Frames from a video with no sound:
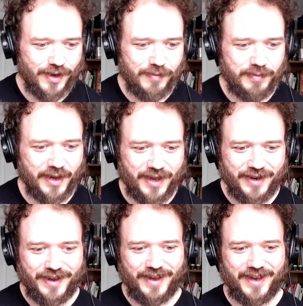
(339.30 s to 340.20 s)
But
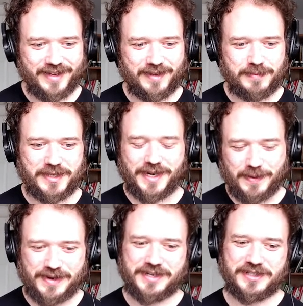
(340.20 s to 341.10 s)
I clipped it
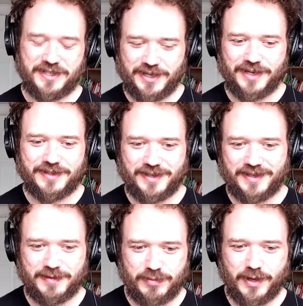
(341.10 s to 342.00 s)
anyway, just in case, because
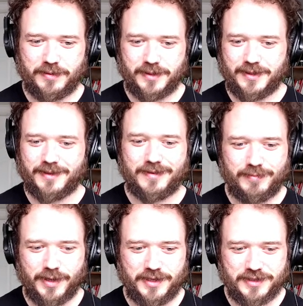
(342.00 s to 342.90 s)
I'm probably
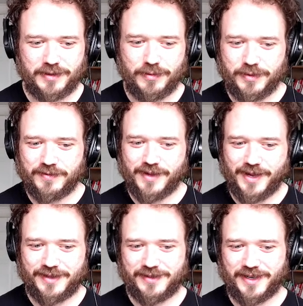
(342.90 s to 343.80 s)
just gonna remove
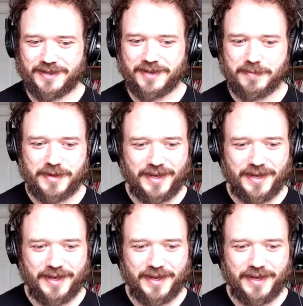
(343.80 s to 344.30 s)
that. It's kind of dumb.